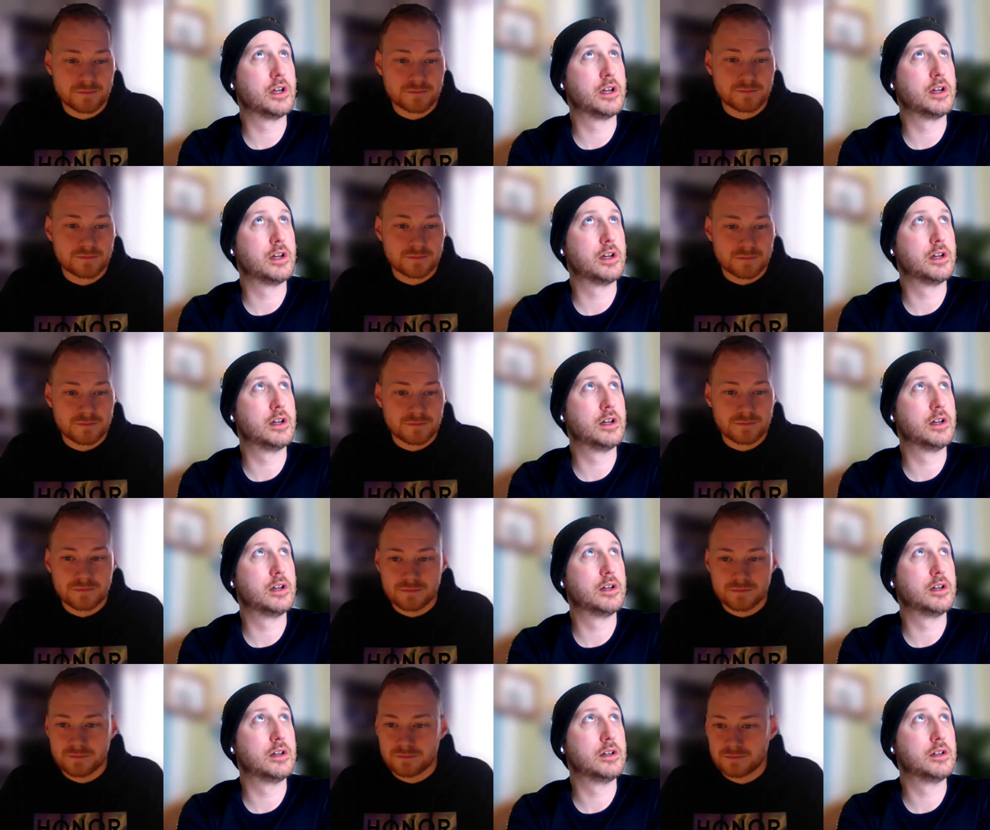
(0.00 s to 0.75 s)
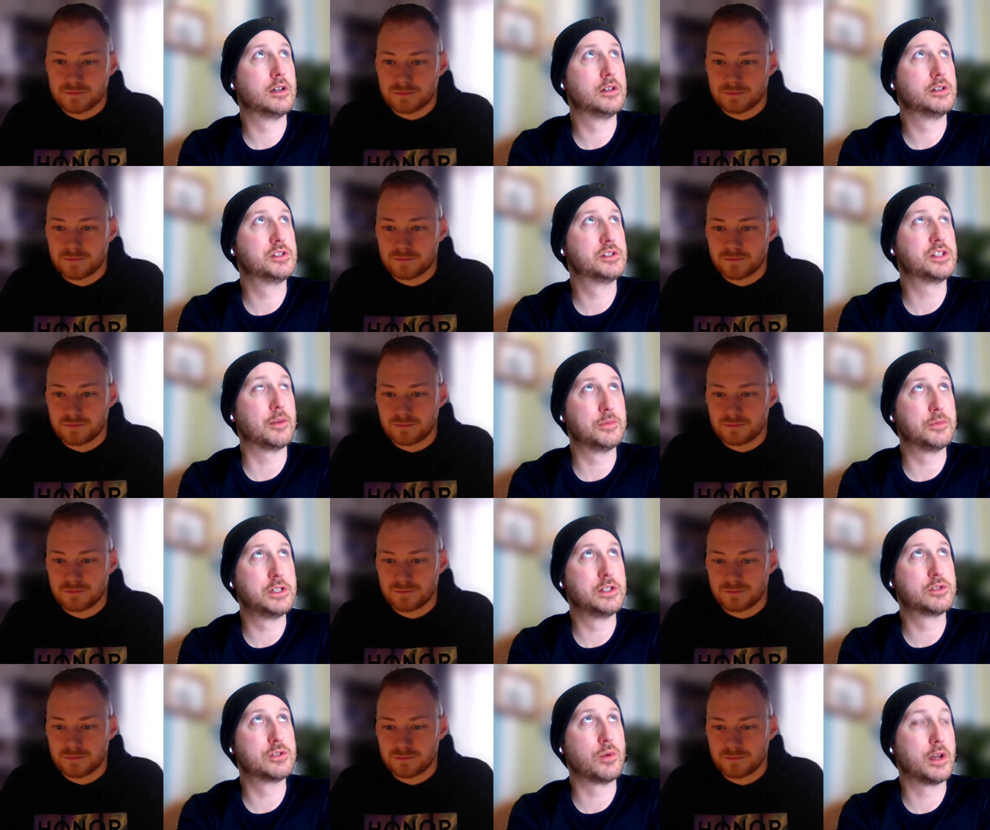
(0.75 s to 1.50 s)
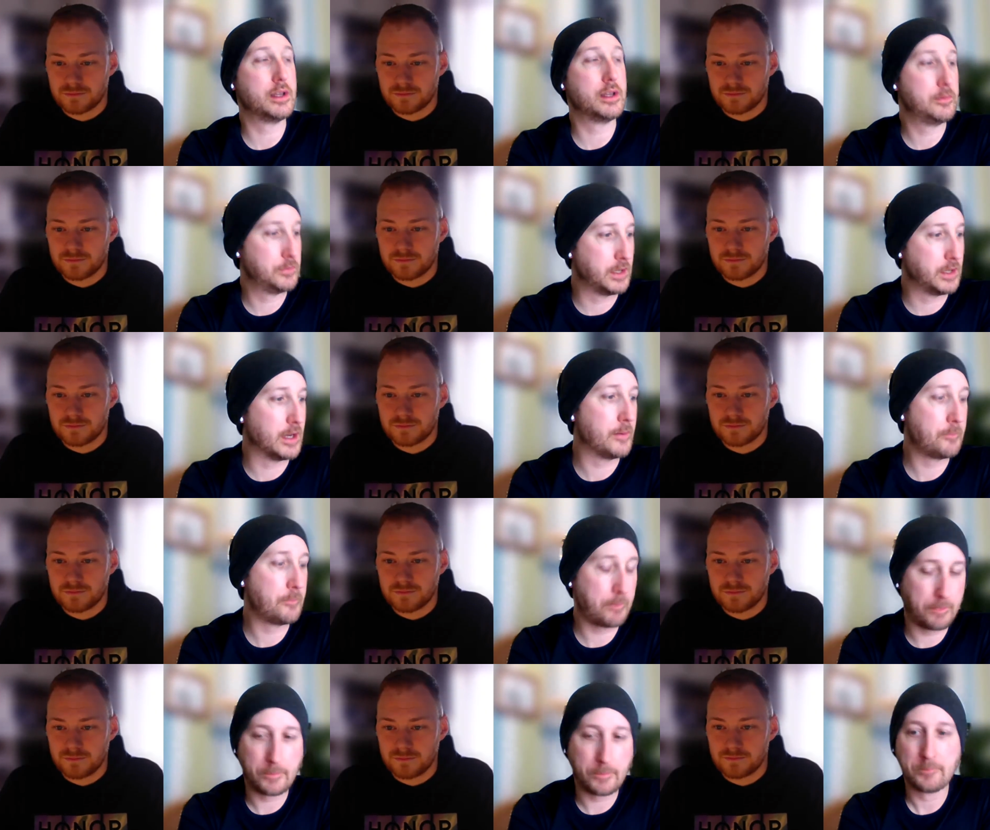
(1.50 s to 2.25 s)
Speaker 1: uh, 70 and 20,
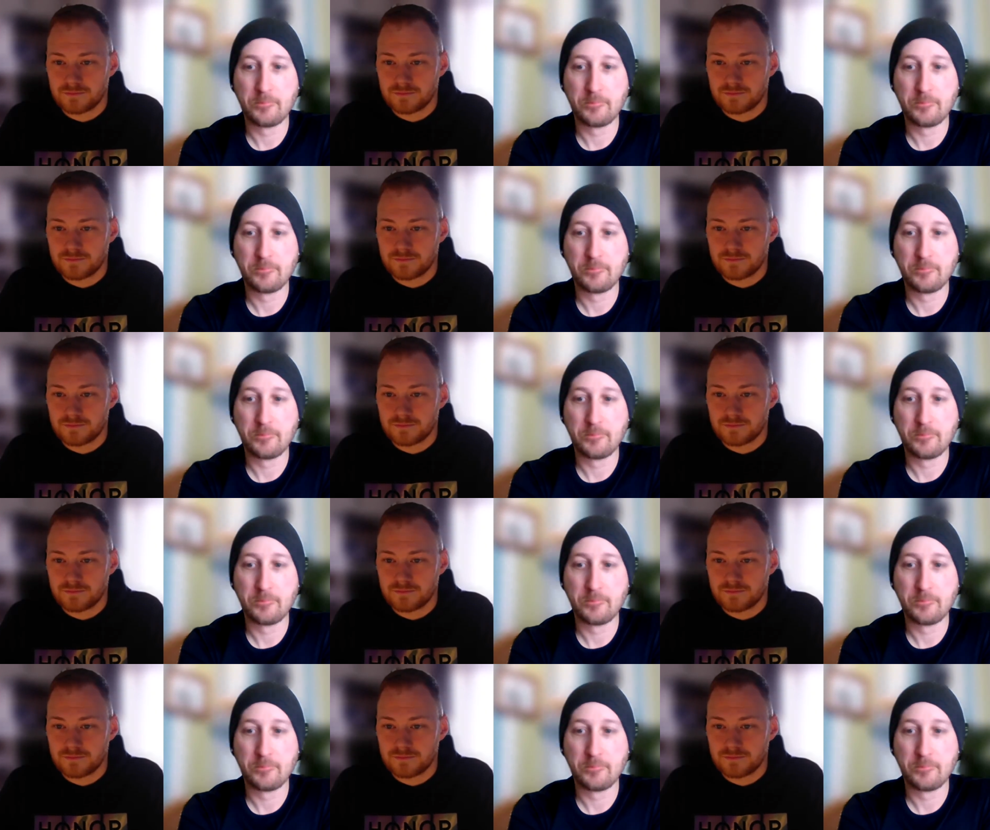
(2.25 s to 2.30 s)
yeah.